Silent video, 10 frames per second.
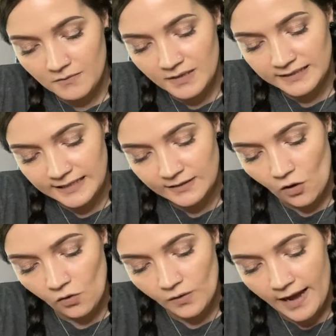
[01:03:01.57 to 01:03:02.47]
it says
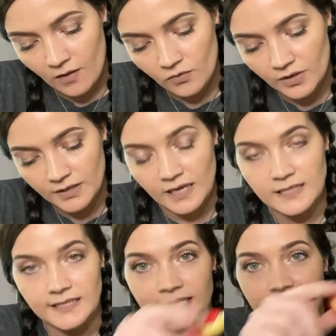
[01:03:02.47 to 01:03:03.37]
Holt Howard,
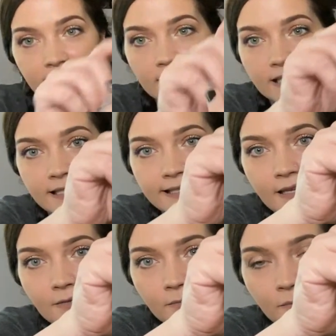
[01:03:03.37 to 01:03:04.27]
1960.